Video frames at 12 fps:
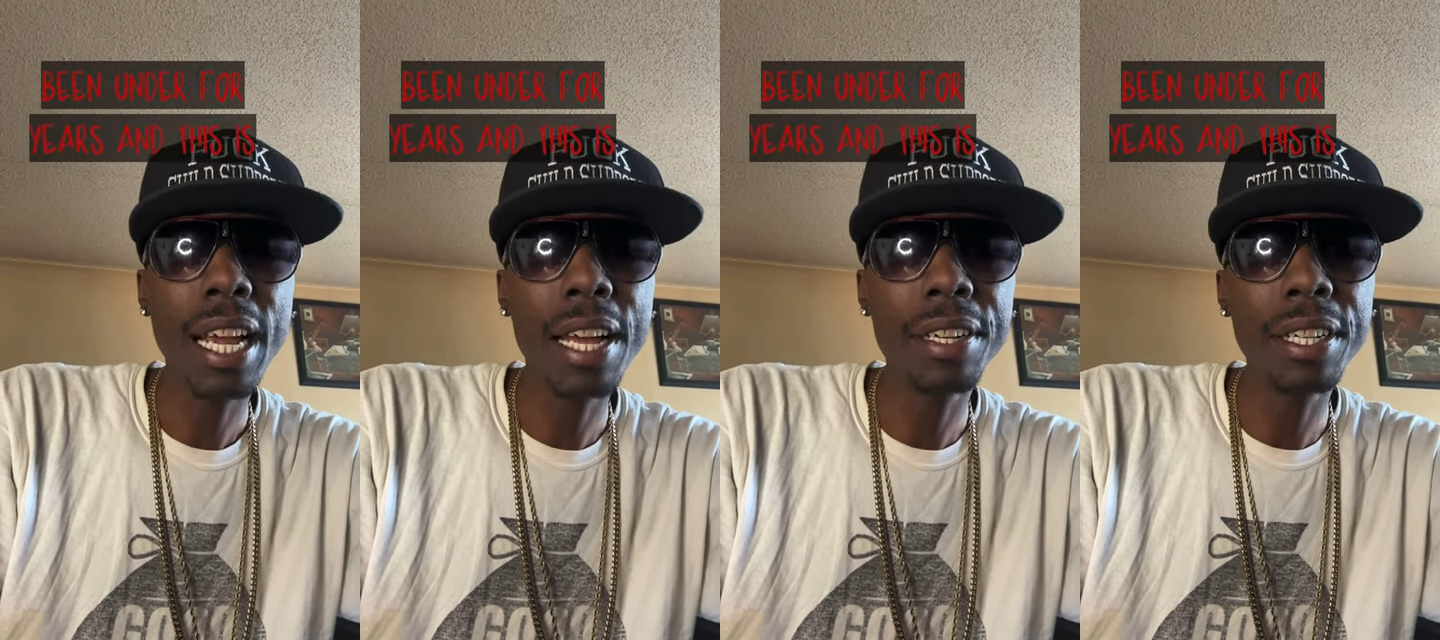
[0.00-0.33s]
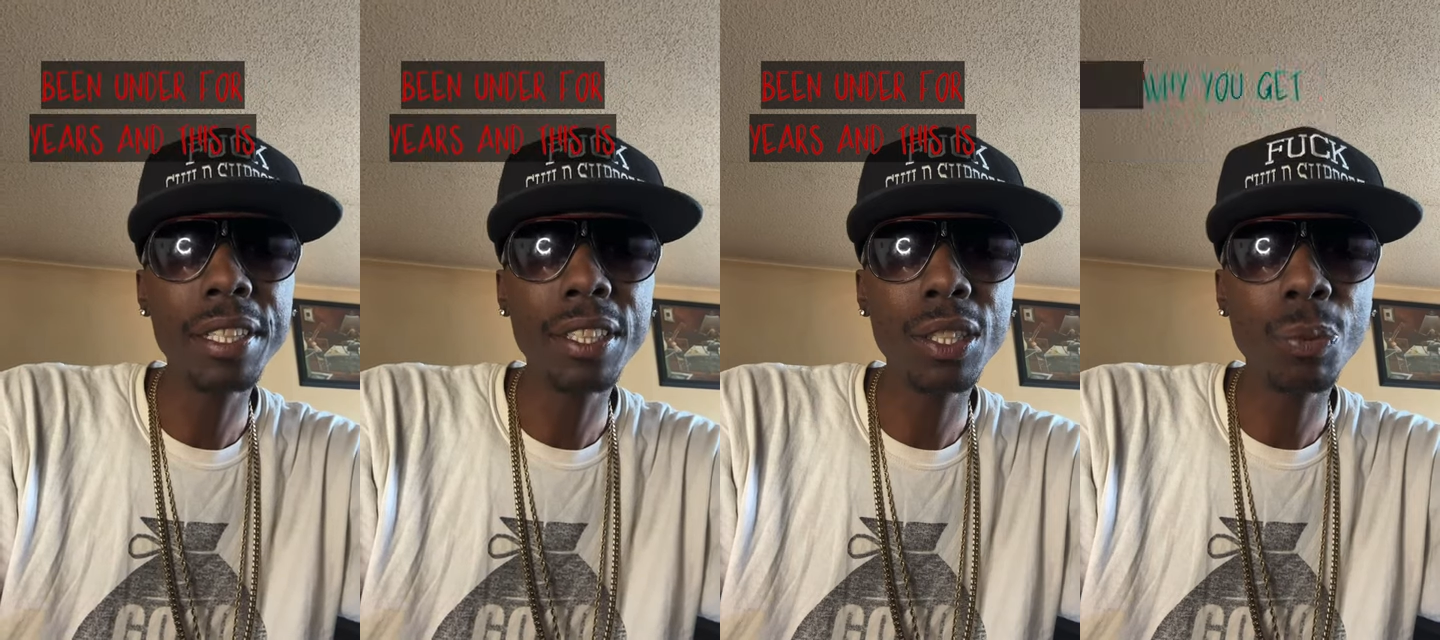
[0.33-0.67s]
And
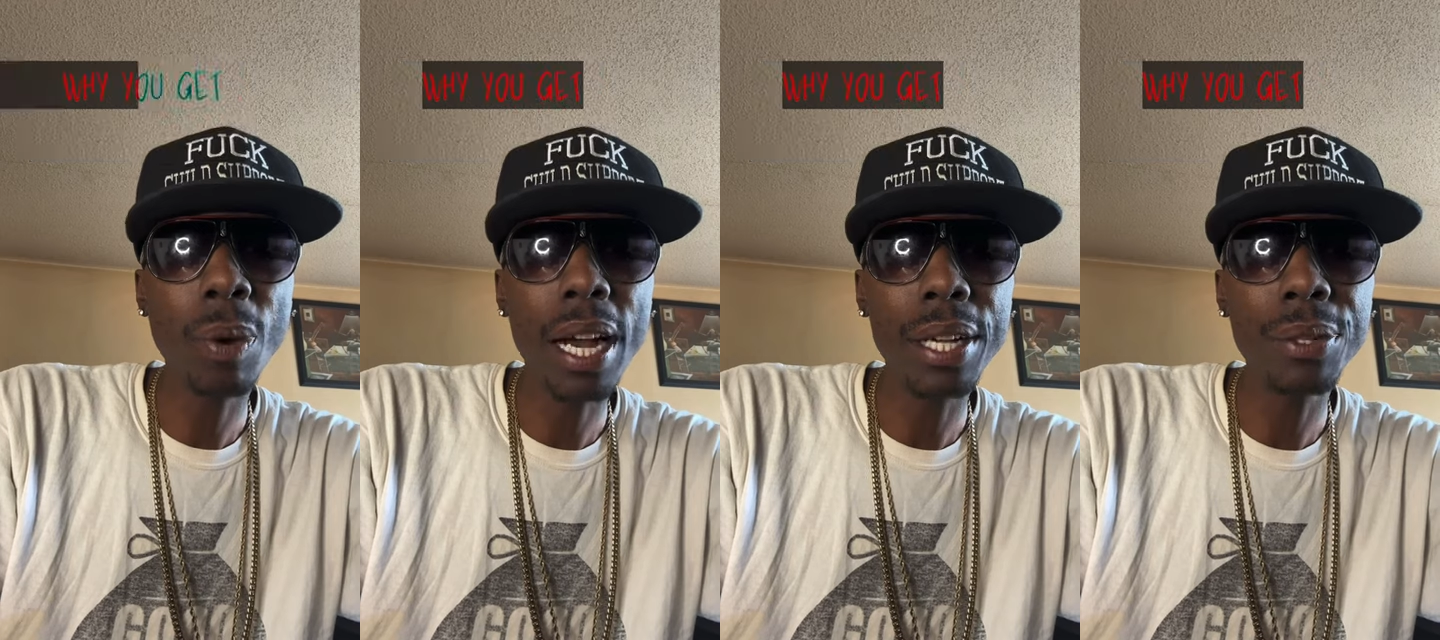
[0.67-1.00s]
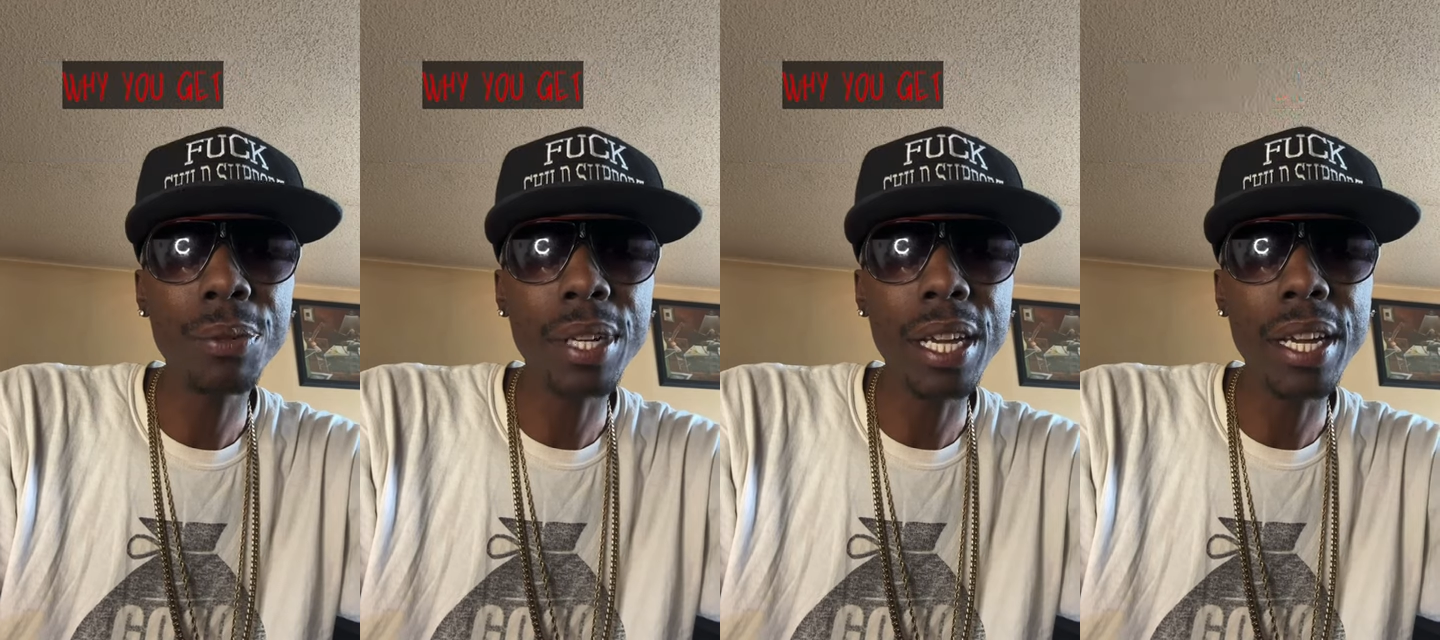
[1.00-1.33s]
this is why
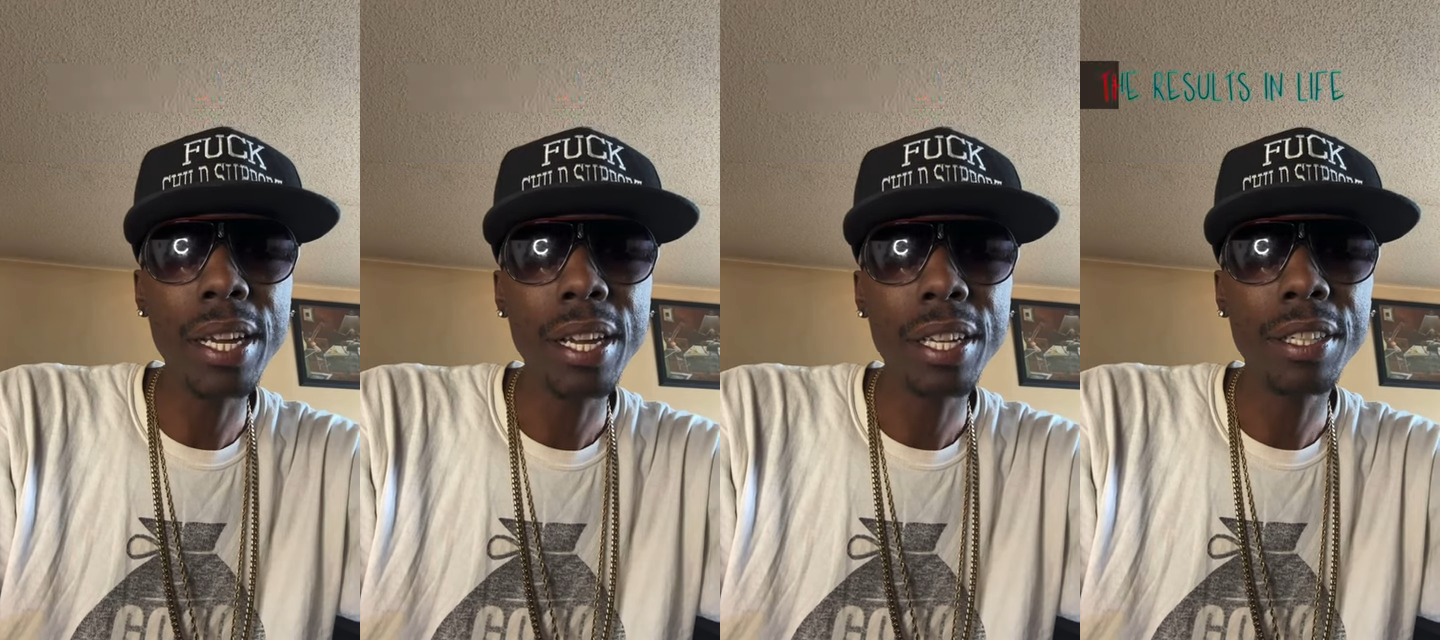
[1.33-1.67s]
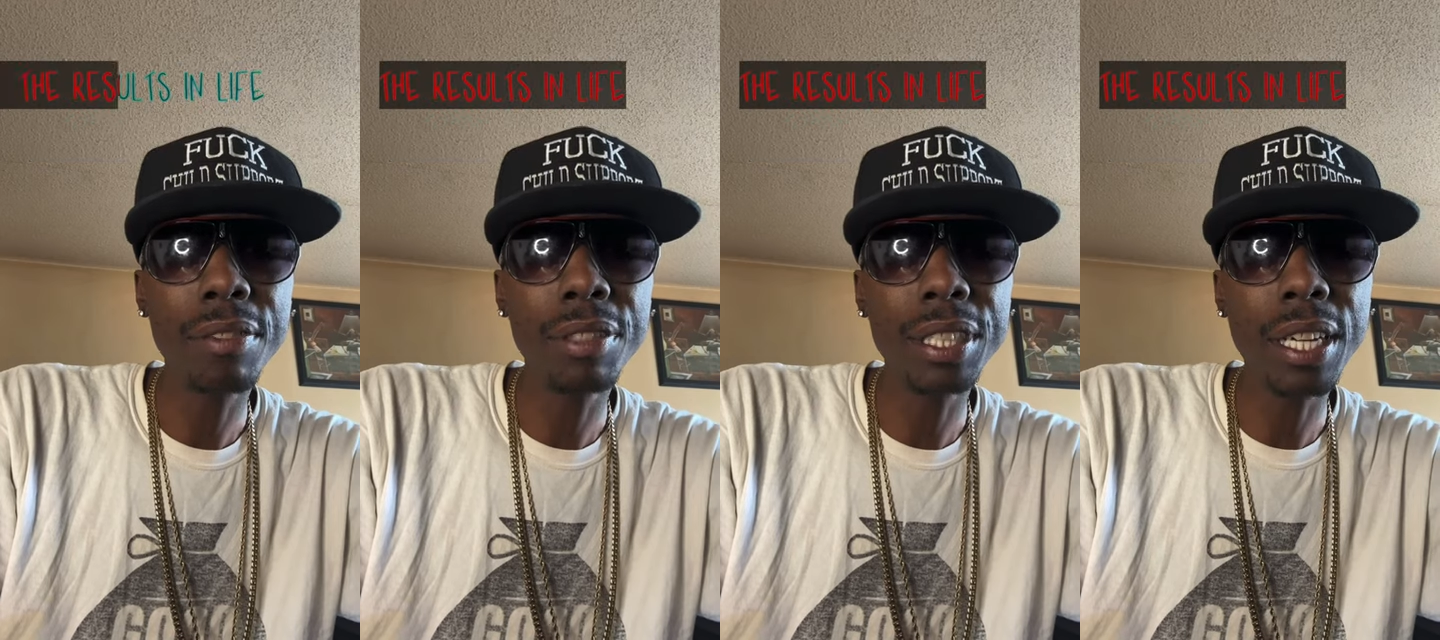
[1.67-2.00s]
you get the
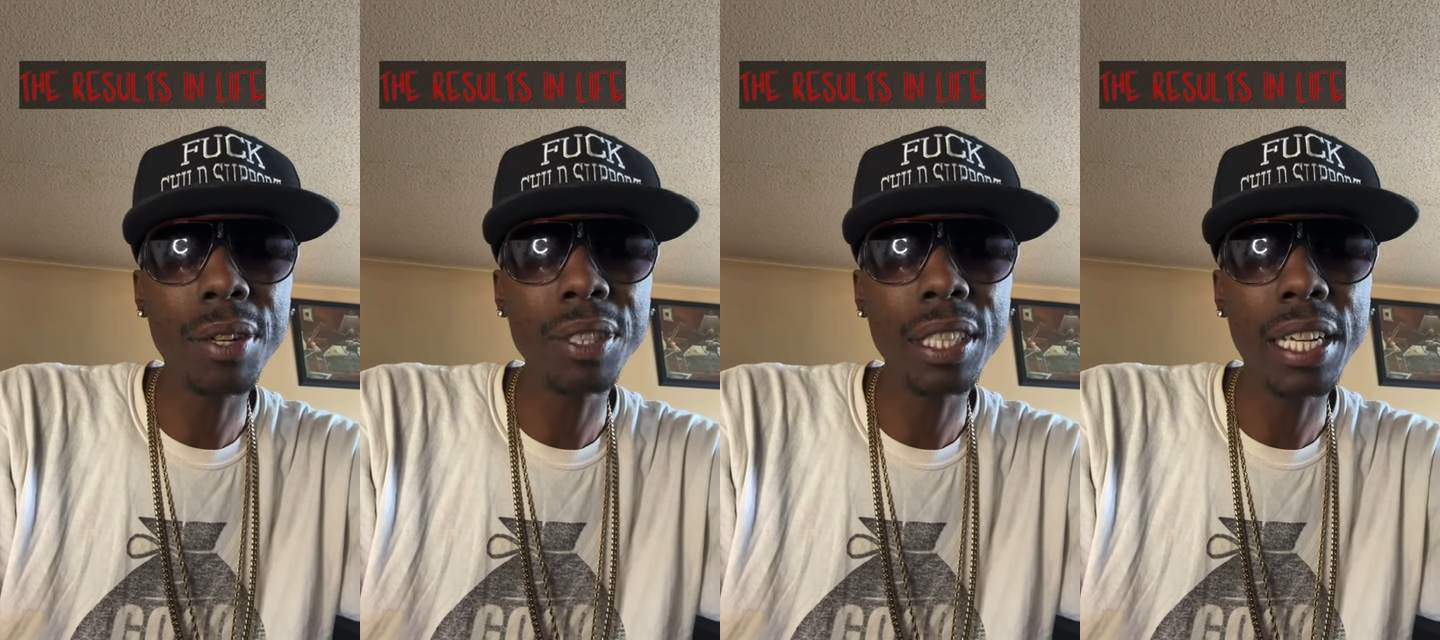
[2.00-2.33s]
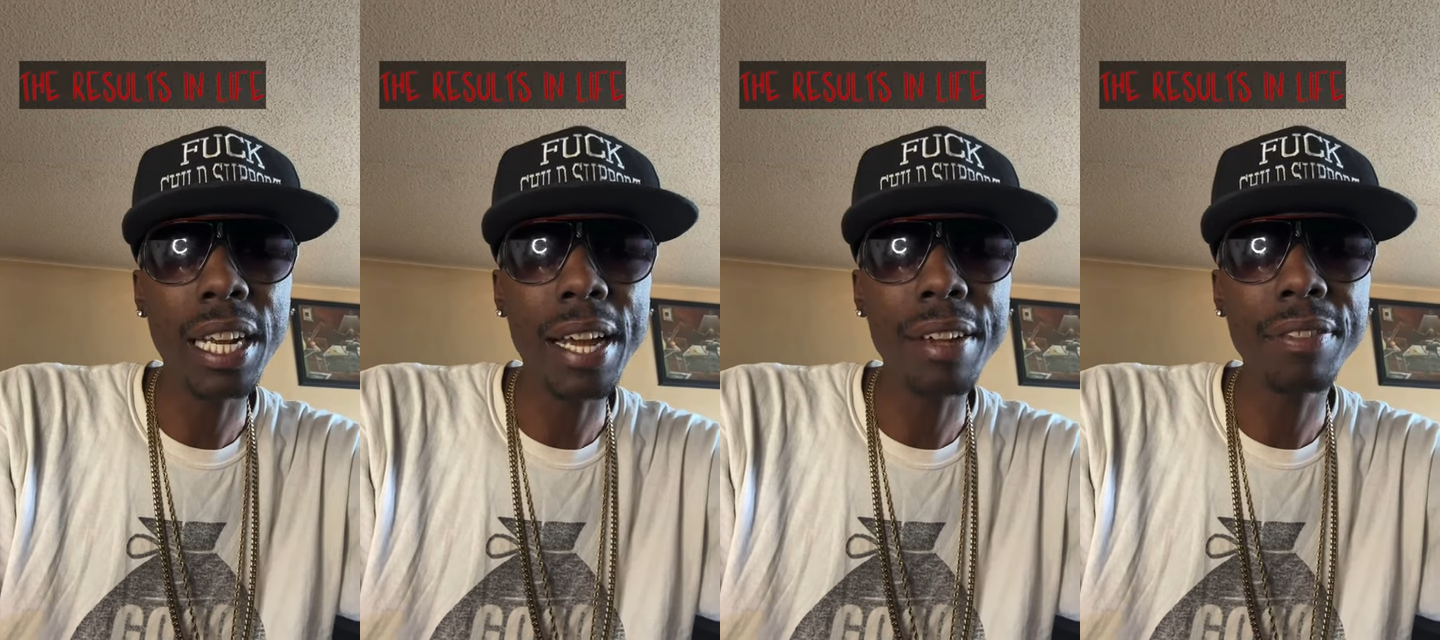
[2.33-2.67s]
results in
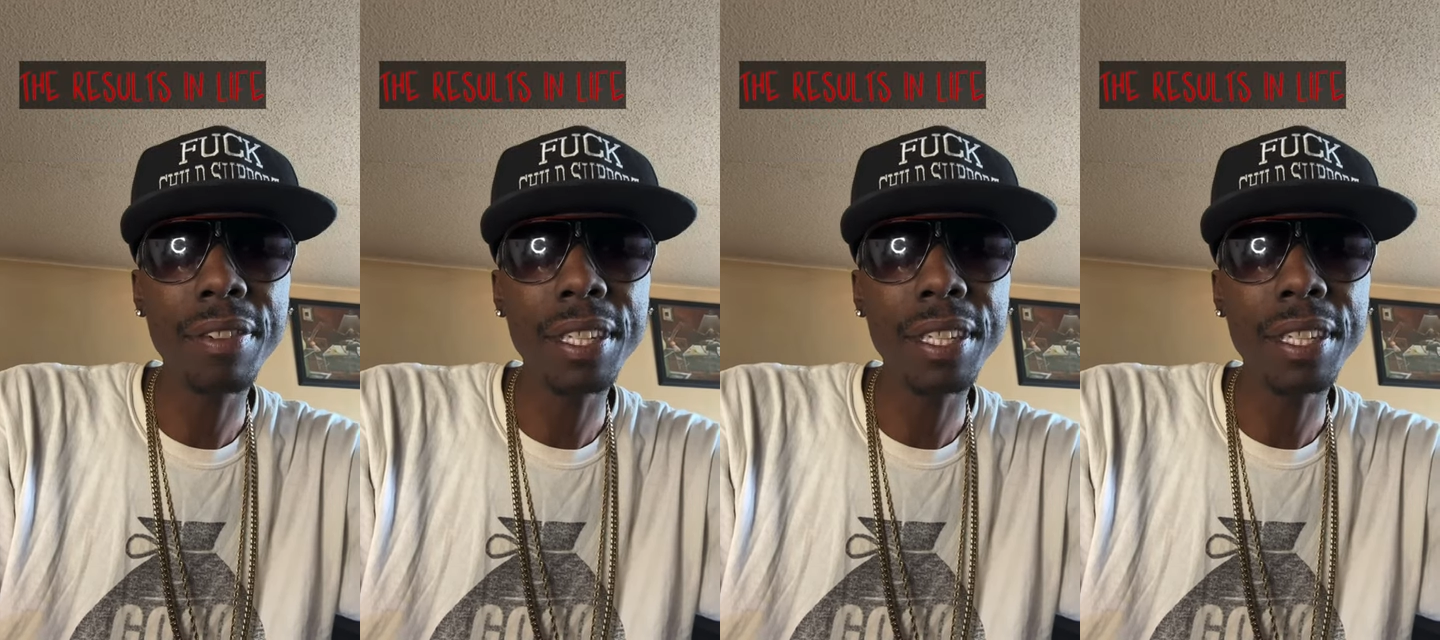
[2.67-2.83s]
life